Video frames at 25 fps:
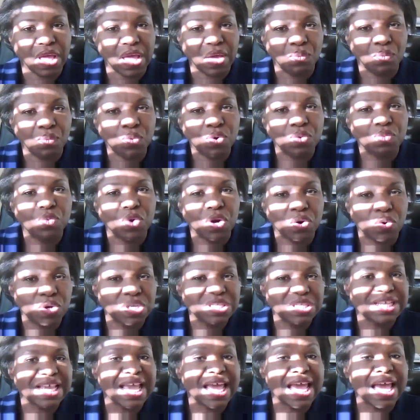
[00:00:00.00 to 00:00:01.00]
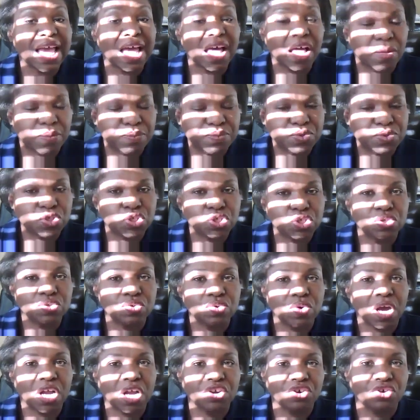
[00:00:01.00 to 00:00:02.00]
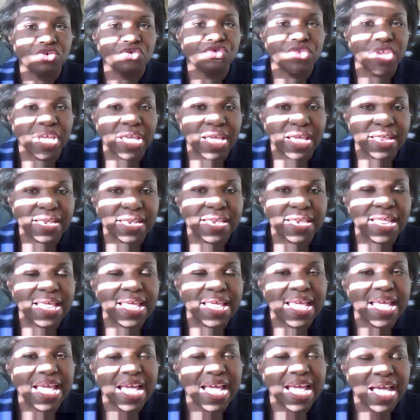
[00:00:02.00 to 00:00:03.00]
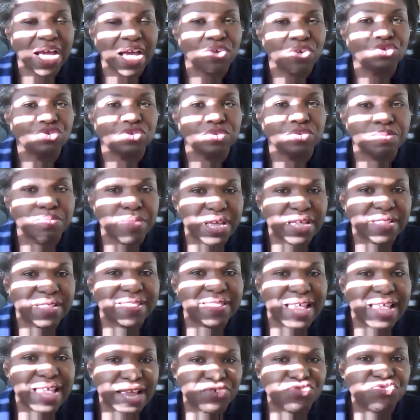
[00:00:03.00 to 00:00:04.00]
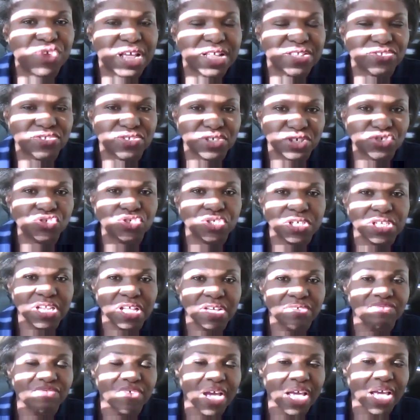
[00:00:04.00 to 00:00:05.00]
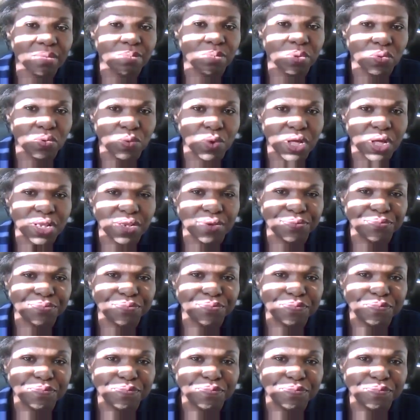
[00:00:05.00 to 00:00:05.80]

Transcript: we're going to help to understand how to make that transition a viable one.